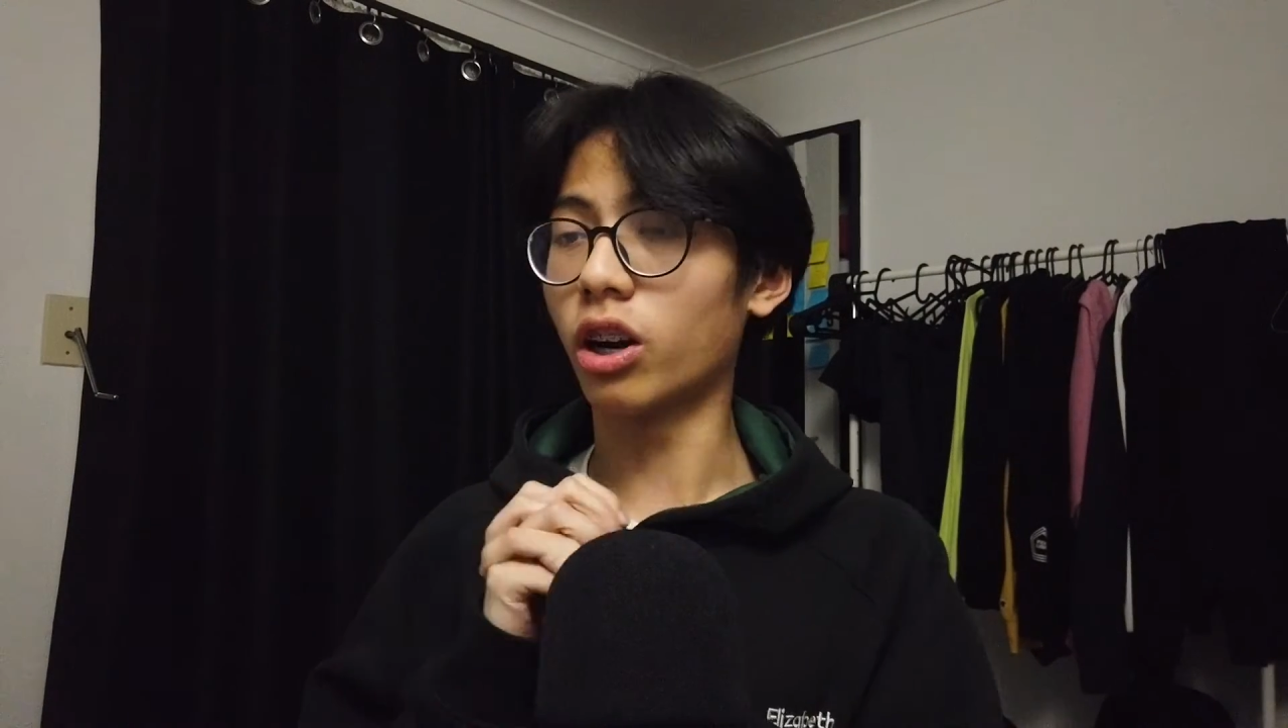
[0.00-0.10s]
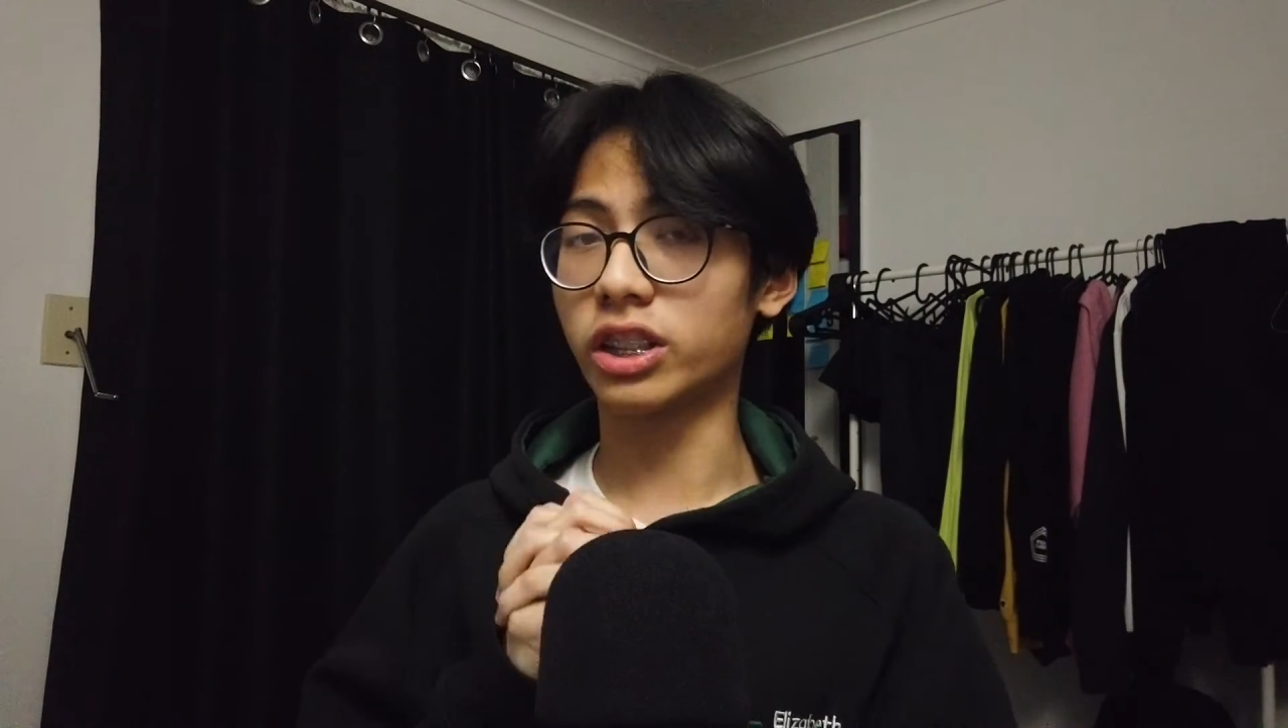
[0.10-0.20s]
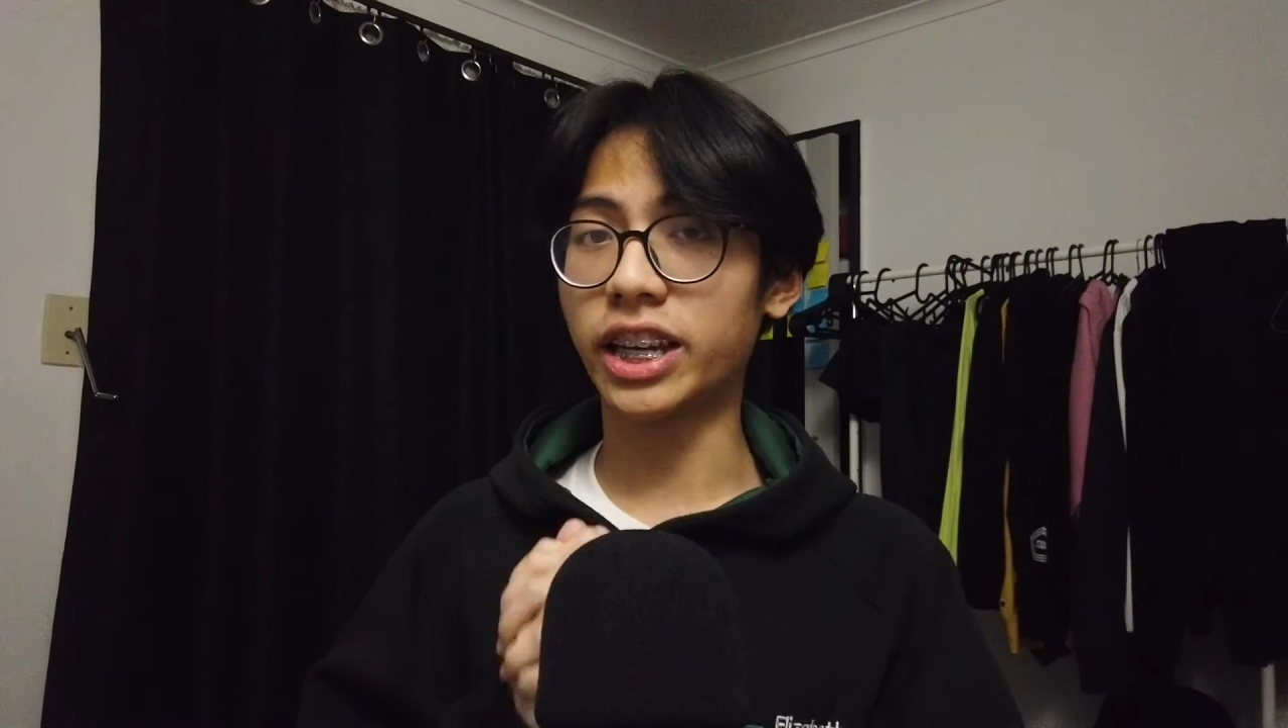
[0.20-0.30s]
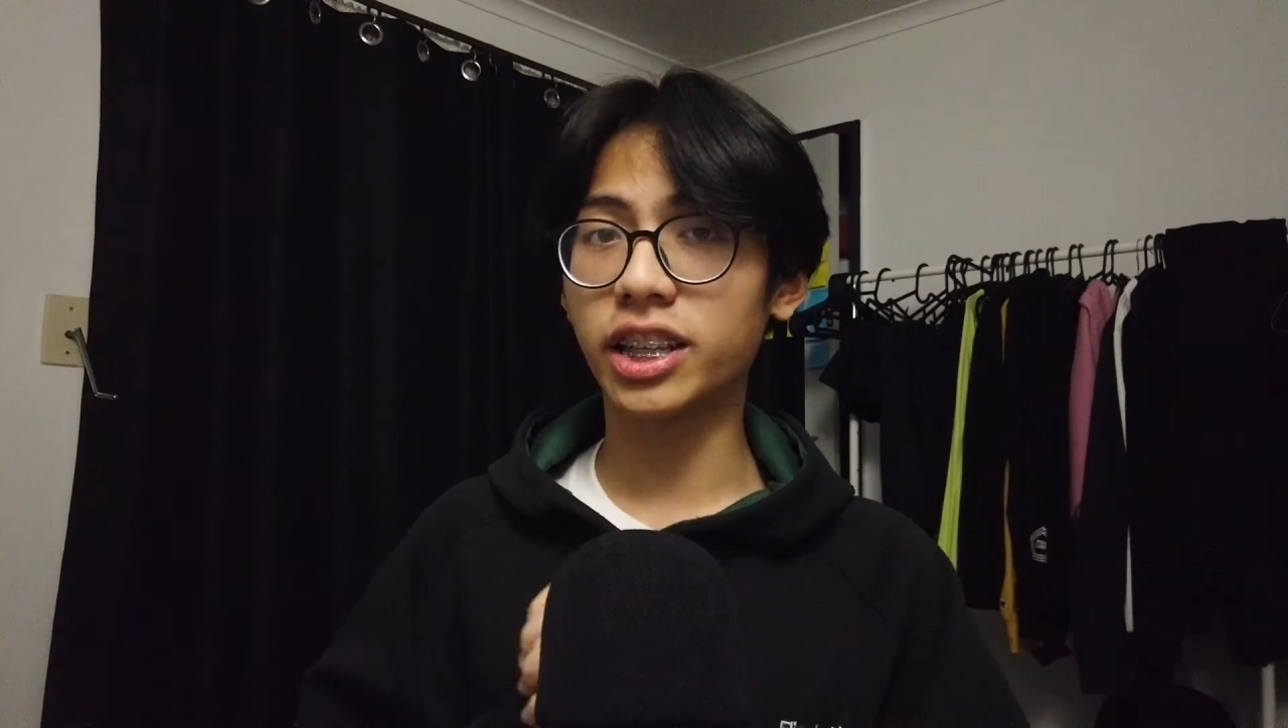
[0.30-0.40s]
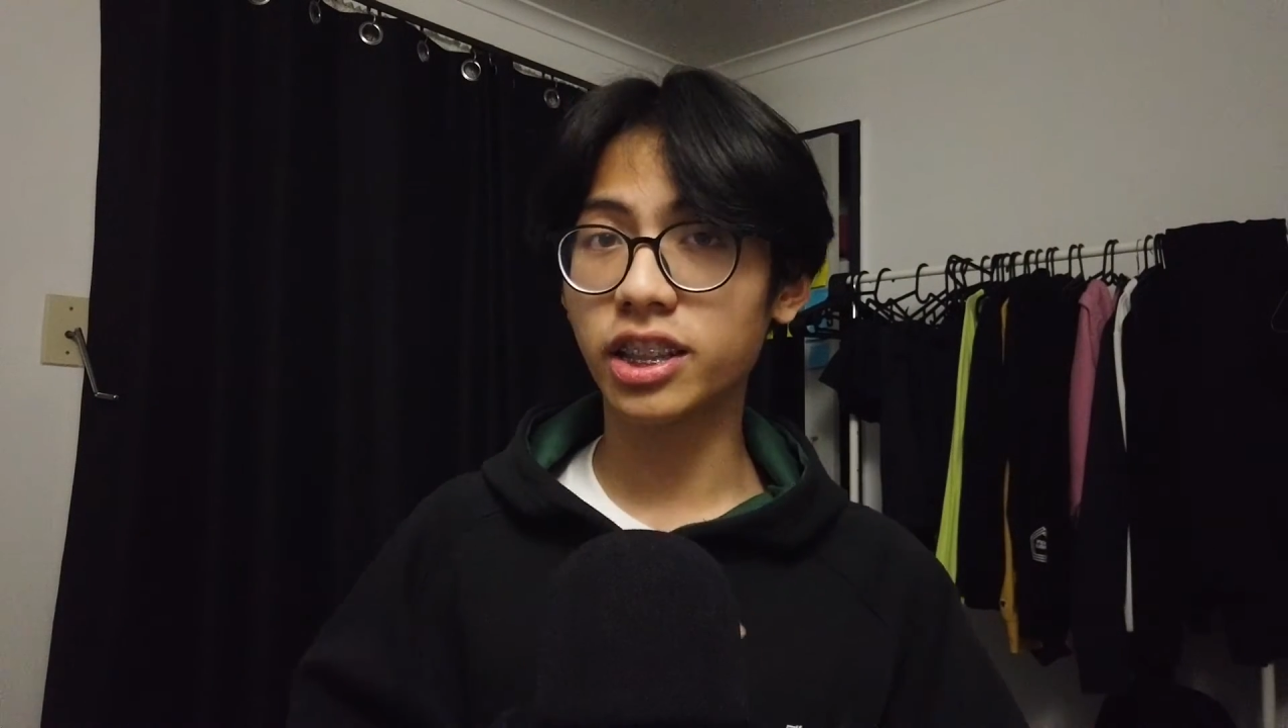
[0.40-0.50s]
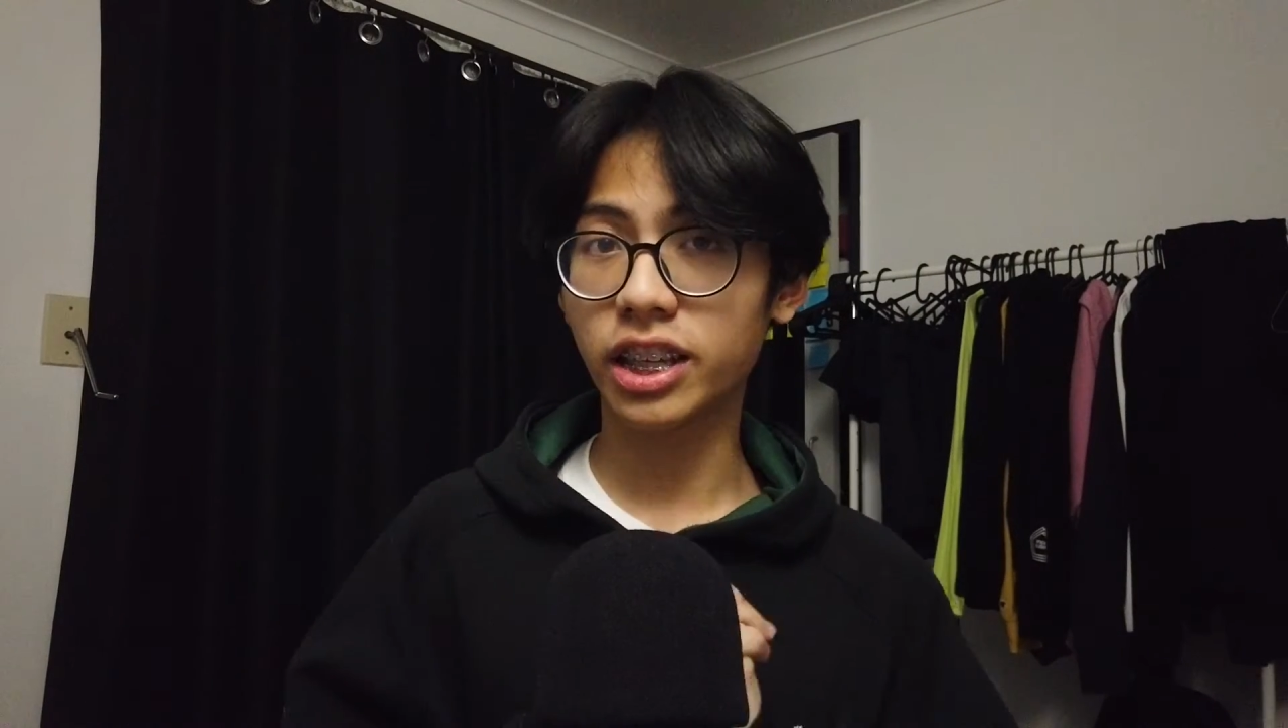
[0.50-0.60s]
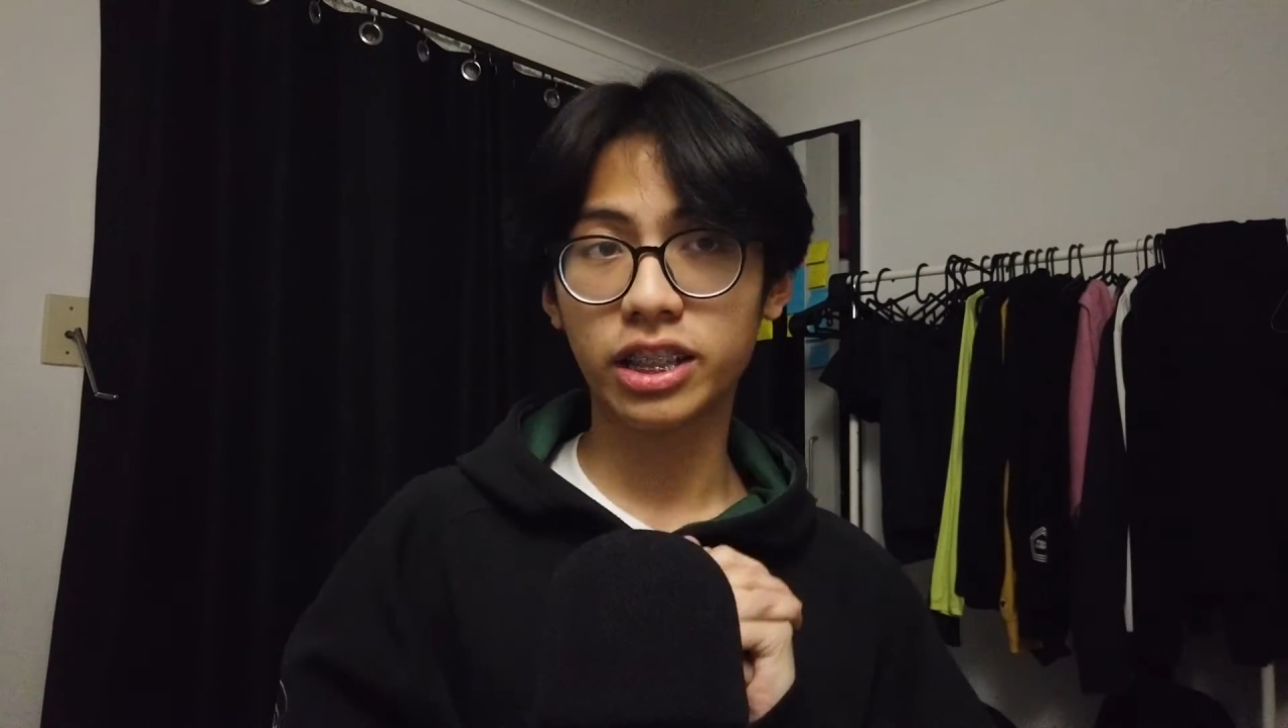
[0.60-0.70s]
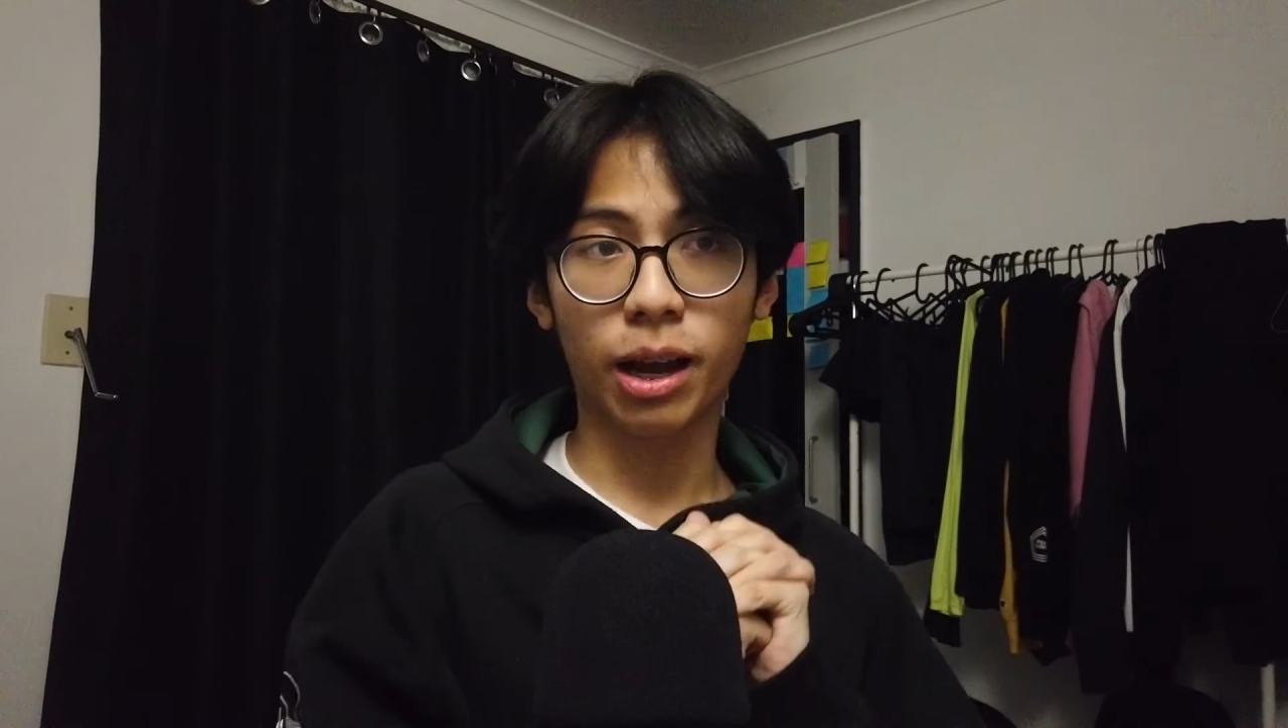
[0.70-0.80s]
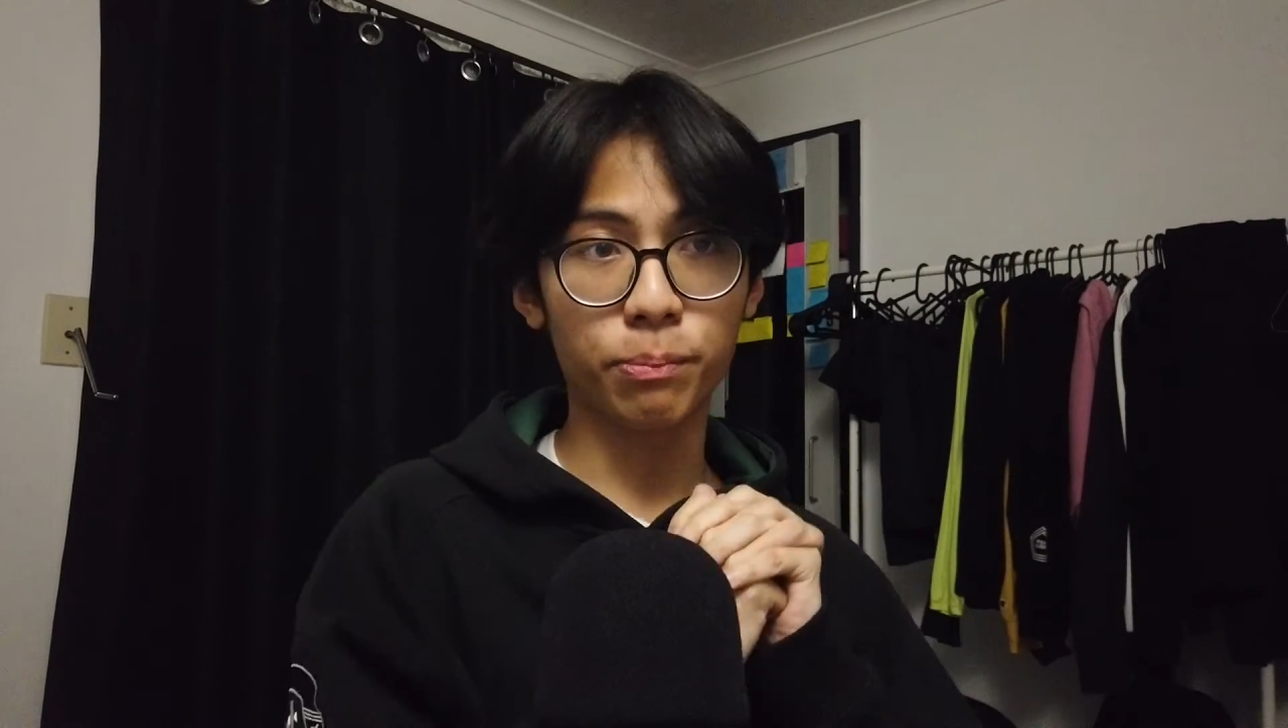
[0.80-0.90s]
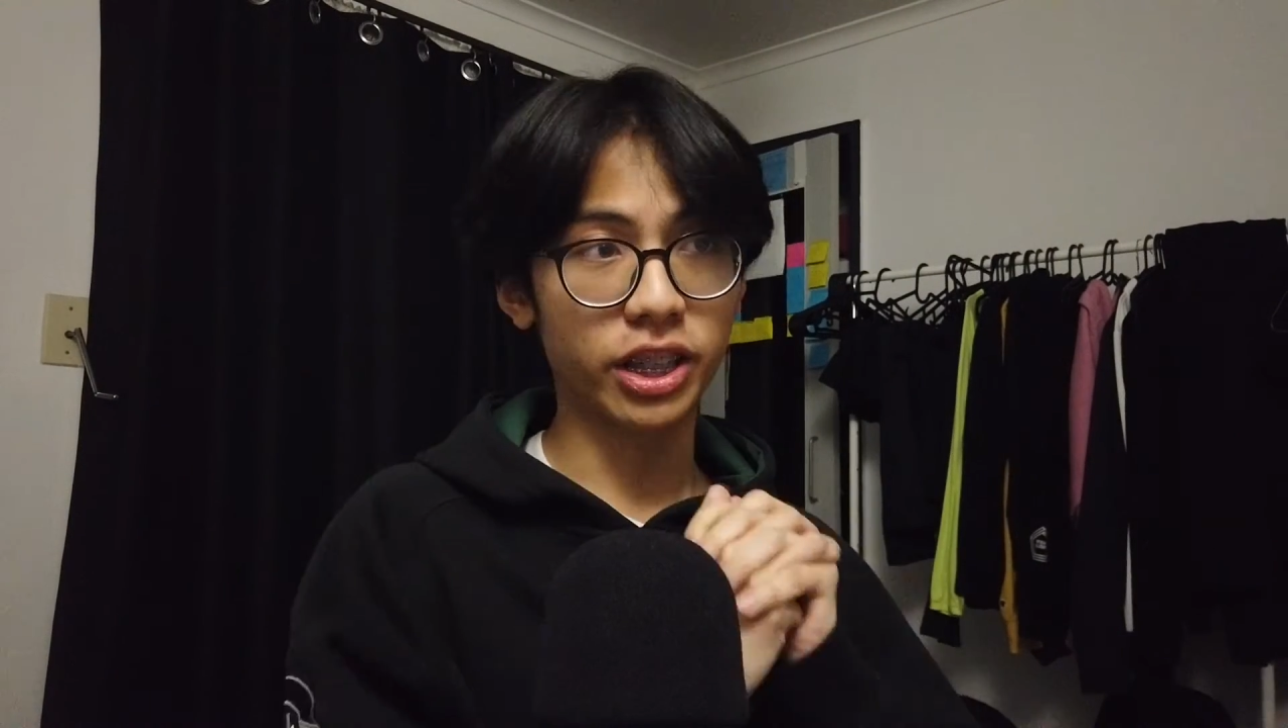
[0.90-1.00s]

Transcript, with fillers: are taking the exam